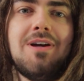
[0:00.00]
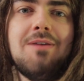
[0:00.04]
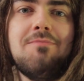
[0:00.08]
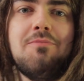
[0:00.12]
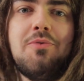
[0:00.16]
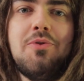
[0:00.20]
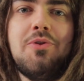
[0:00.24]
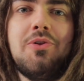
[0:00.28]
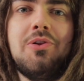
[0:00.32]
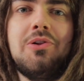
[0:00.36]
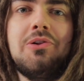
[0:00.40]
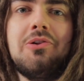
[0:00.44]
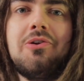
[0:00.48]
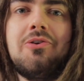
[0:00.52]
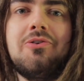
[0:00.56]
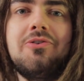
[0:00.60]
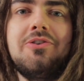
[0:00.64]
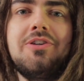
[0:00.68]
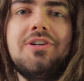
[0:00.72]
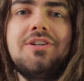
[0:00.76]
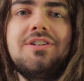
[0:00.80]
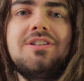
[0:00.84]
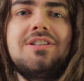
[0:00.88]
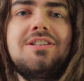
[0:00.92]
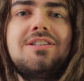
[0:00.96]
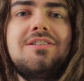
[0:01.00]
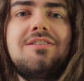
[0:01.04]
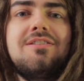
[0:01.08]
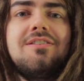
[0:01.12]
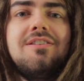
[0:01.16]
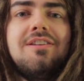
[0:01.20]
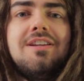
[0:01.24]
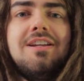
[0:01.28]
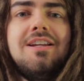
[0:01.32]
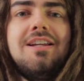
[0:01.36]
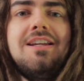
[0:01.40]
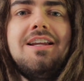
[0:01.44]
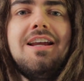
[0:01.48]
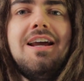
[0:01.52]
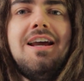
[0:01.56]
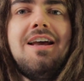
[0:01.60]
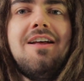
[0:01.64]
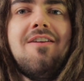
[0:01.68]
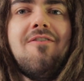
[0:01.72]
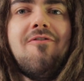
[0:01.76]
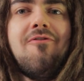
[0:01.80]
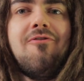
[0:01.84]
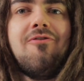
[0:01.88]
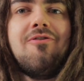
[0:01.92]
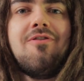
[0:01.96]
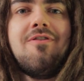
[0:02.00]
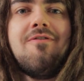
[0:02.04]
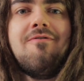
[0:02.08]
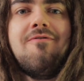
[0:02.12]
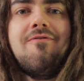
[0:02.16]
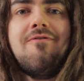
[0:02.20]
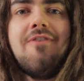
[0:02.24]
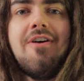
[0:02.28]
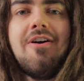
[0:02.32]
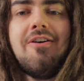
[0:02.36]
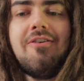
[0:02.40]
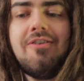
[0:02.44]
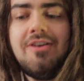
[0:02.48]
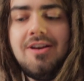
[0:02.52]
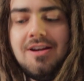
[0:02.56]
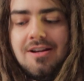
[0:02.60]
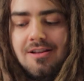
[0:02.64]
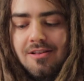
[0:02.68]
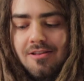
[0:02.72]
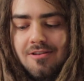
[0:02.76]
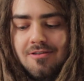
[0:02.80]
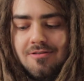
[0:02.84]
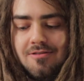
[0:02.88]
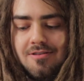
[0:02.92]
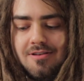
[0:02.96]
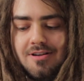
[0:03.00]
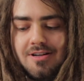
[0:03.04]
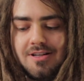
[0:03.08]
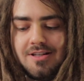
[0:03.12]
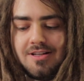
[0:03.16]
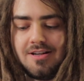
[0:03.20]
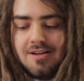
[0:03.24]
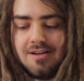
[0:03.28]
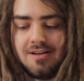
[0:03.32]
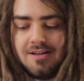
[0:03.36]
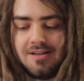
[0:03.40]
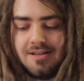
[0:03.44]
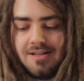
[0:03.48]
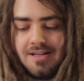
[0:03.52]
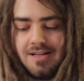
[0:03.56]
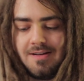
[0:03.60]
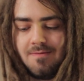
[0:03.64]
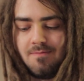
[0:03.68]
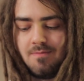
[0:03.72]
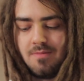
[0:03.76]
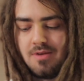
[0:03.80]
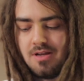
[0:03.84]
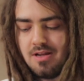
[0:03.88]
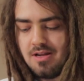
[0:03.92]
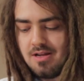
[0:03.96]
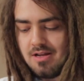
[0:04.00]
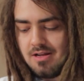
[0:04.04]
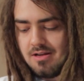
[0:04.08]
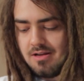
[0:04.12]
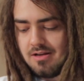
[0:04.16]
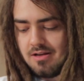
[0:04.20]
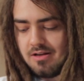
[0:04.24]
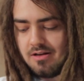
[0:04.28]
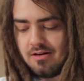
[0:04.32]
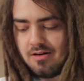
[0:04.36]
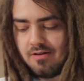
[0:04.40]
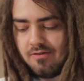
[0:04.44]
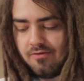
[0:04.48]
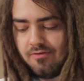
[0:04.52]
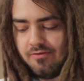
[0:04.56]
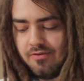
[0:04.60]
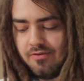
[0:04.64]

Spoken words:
might be the longest they get for a very long time, and I